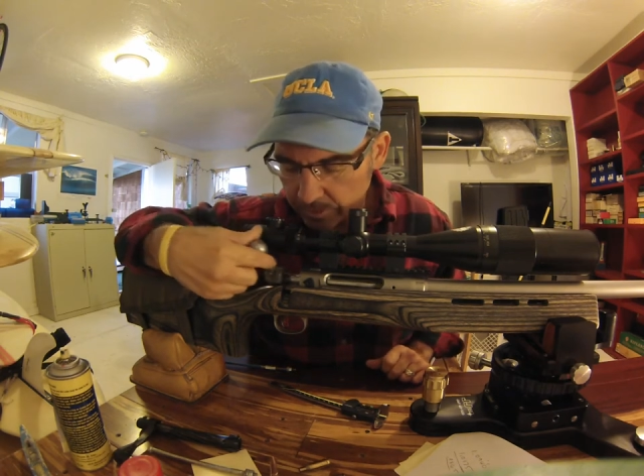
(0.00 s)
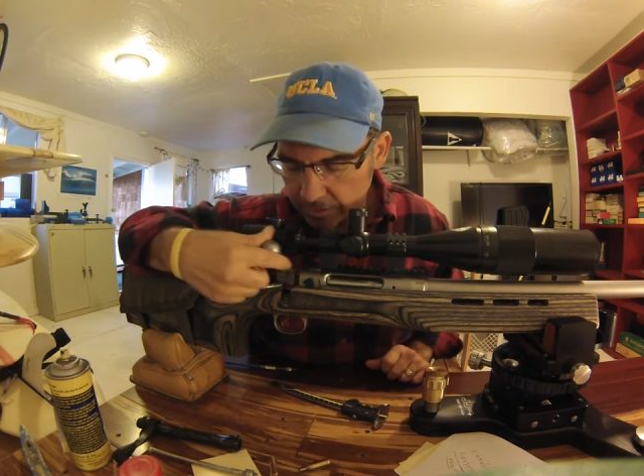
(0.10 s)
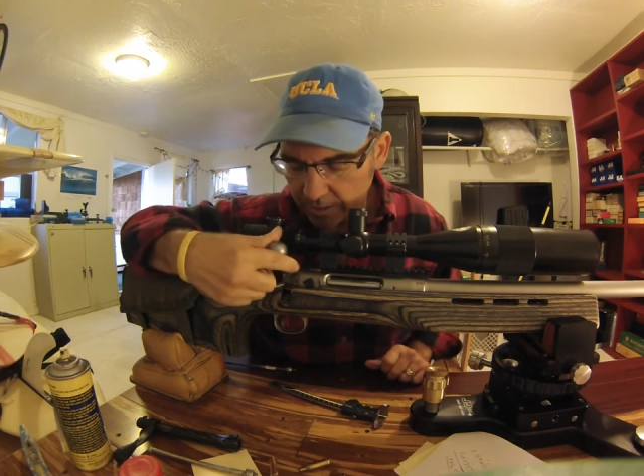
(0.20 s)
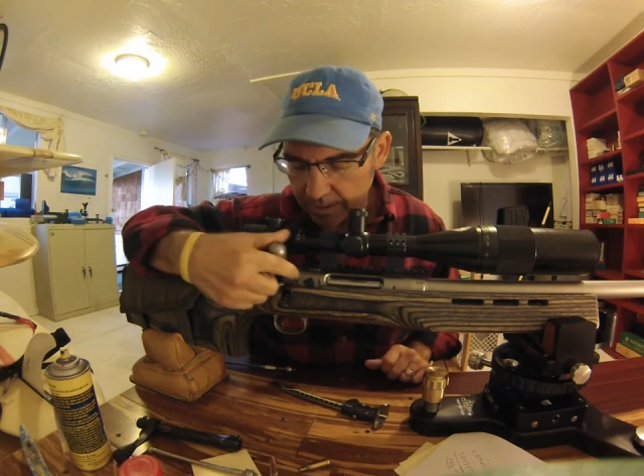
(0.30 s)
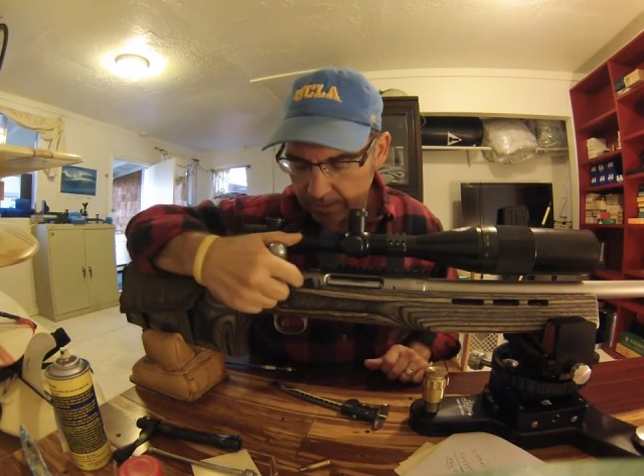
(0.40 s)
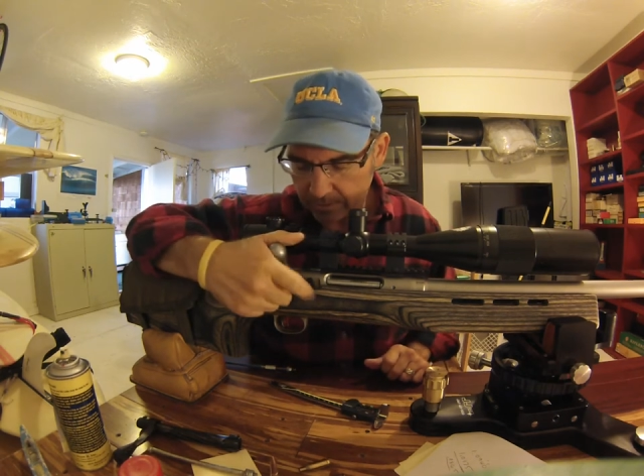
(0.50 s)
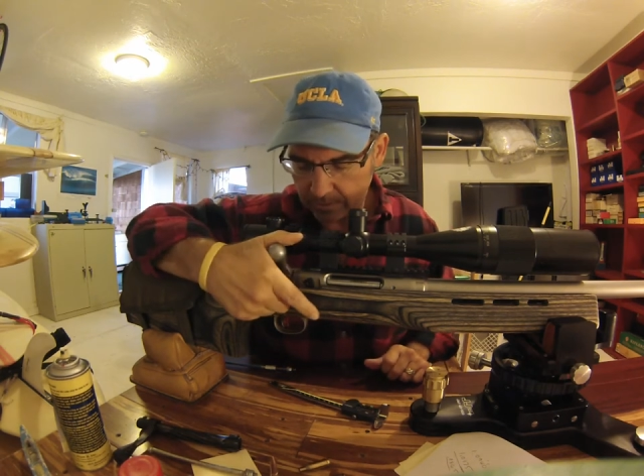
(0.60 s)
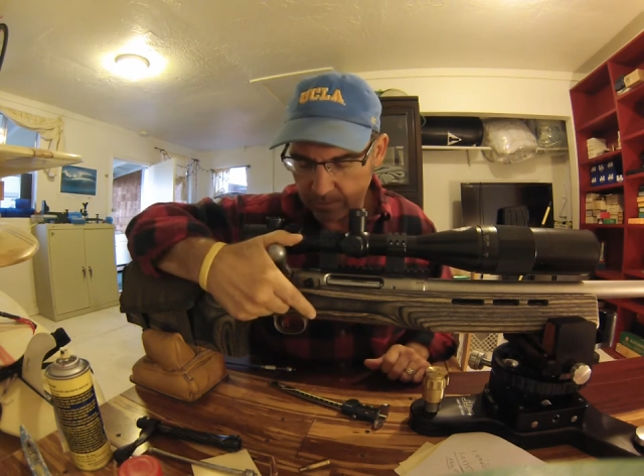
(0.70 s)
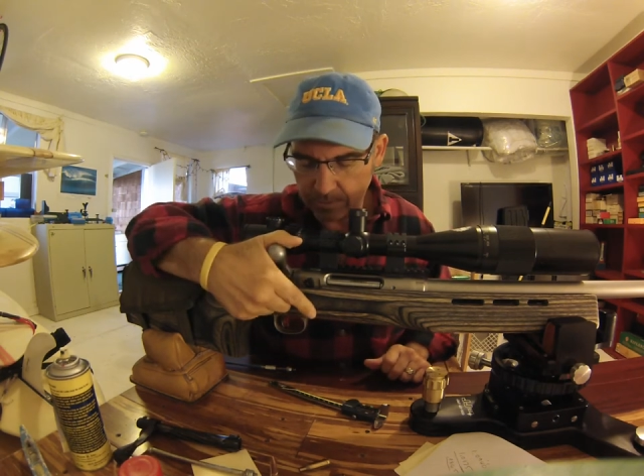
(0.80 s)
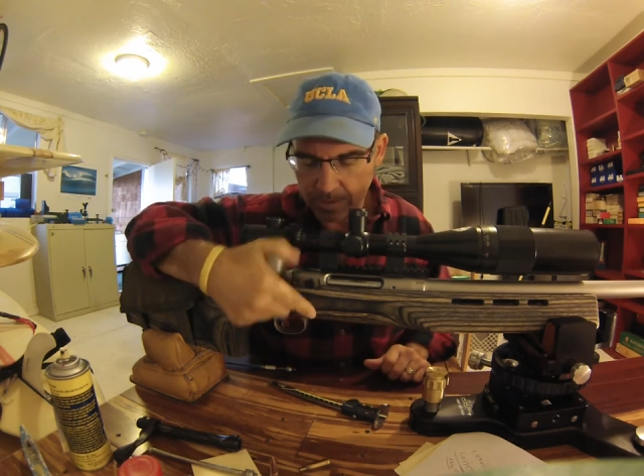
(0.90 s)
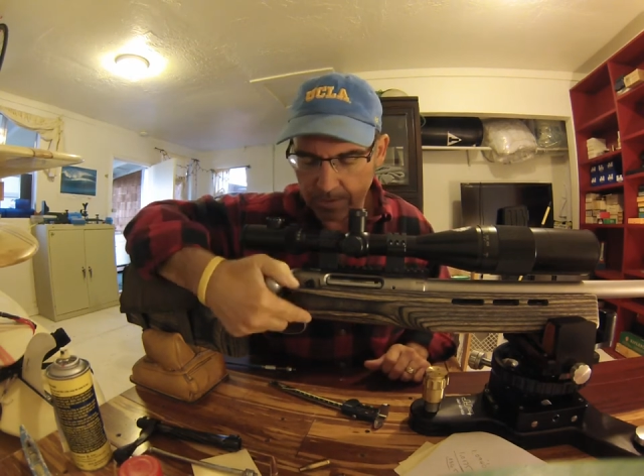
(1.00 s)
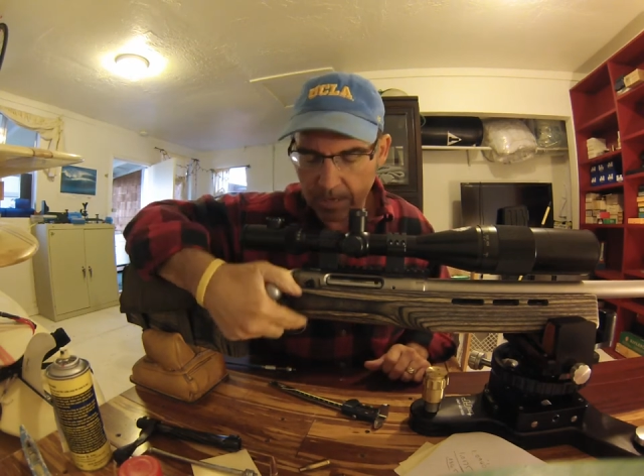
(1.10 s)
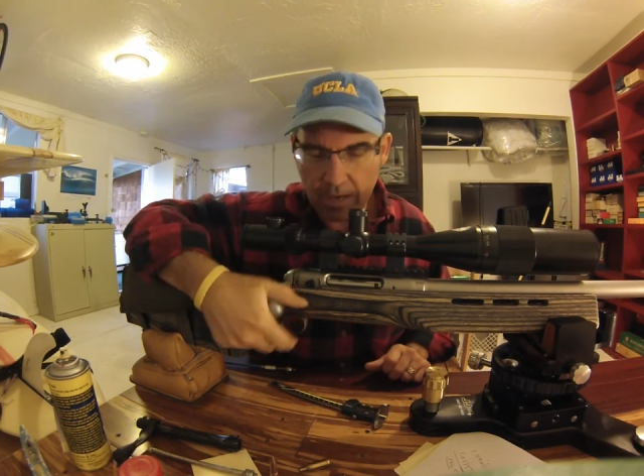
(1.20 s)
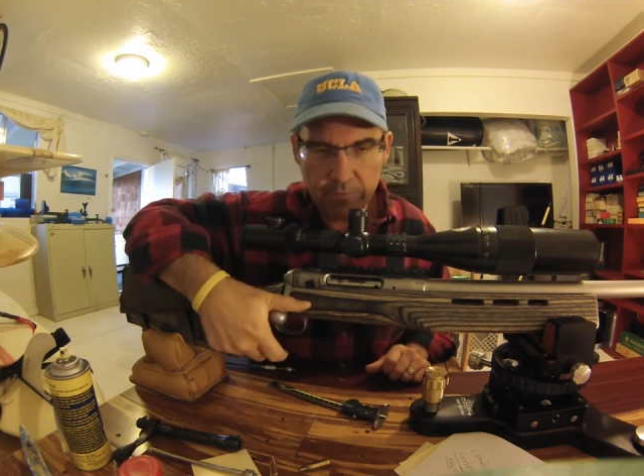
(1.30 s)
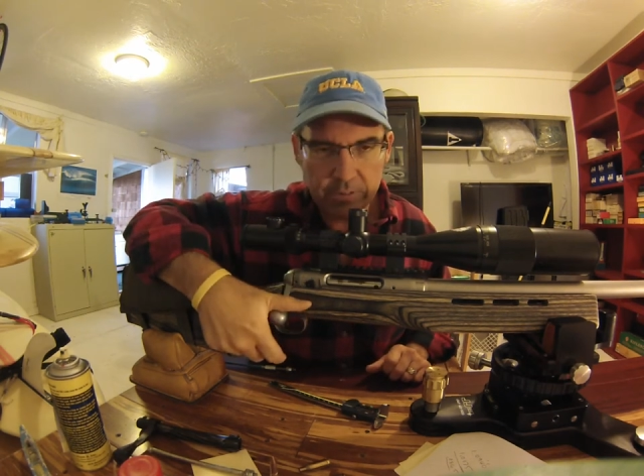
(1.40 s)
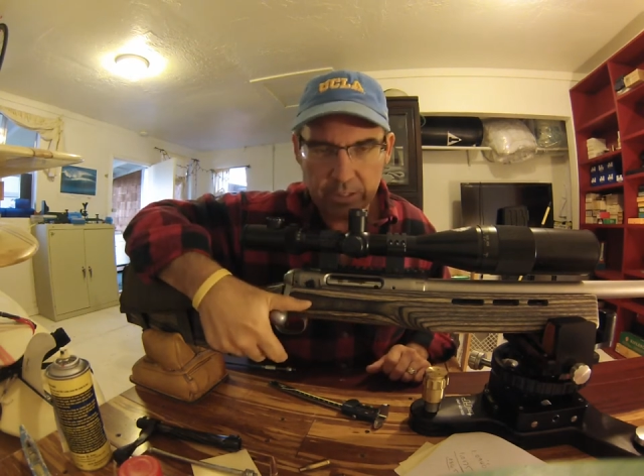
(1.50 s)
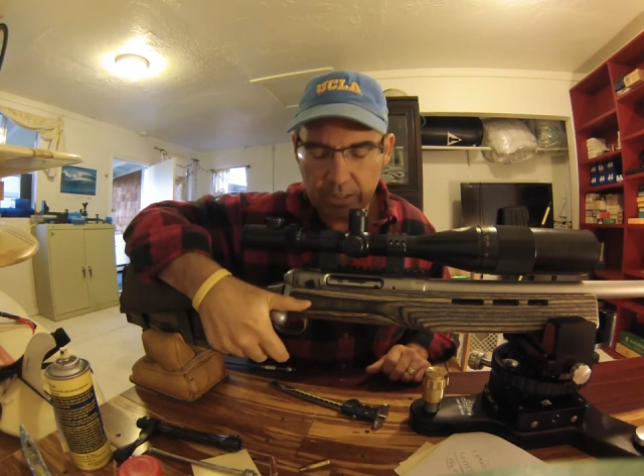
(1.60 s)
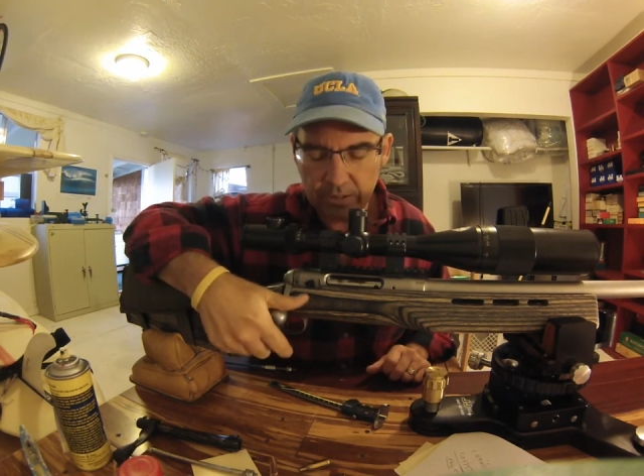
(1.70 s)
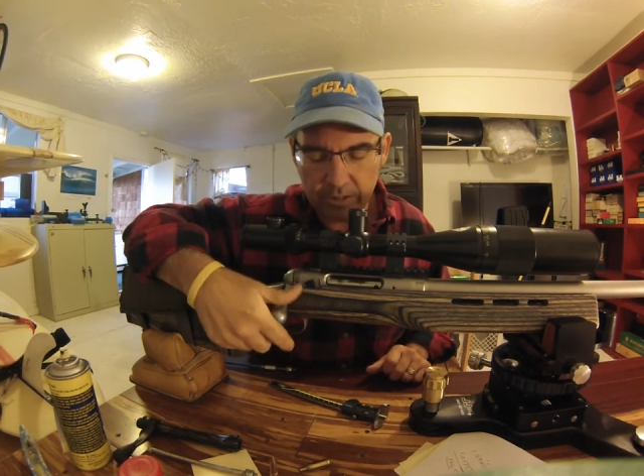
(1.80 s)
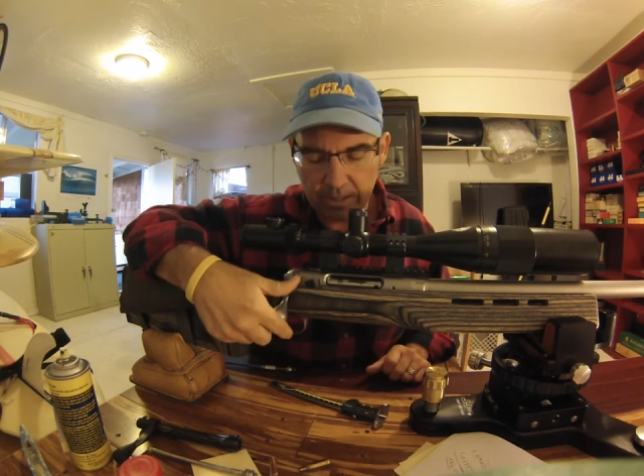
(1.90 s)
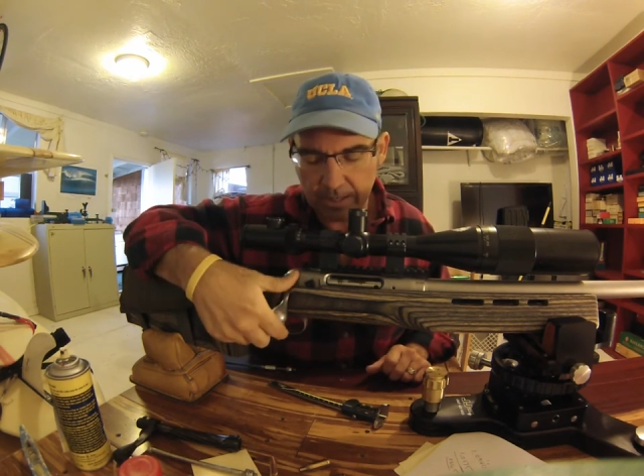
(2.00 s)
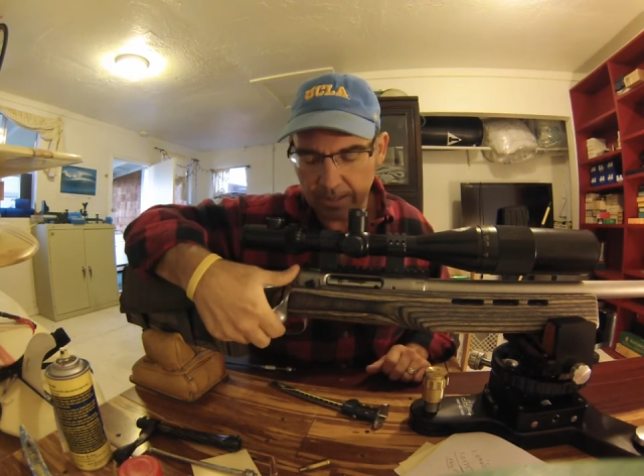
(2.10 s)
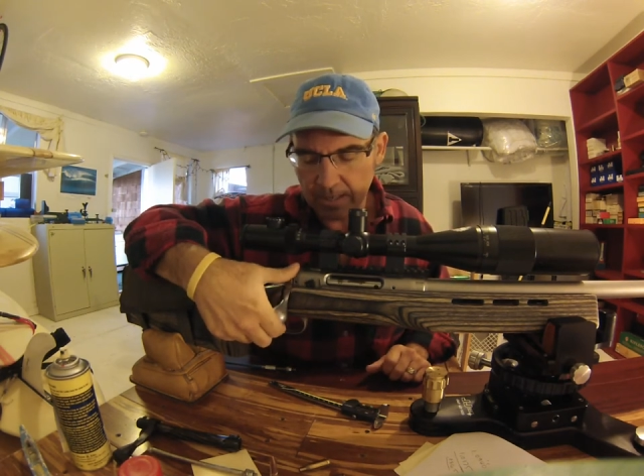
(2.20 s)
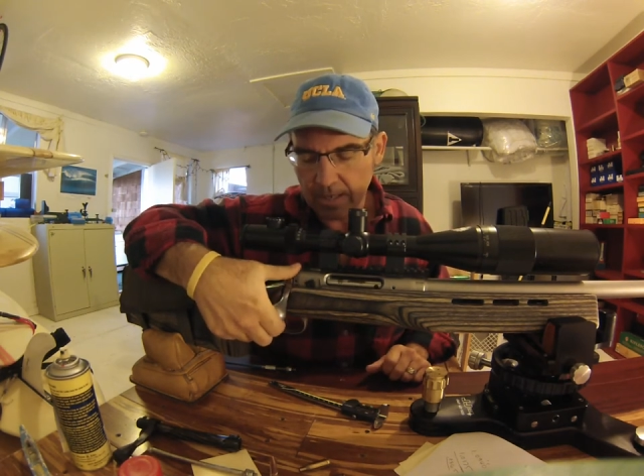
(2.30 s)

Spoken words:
see it. I haven't changed a thing.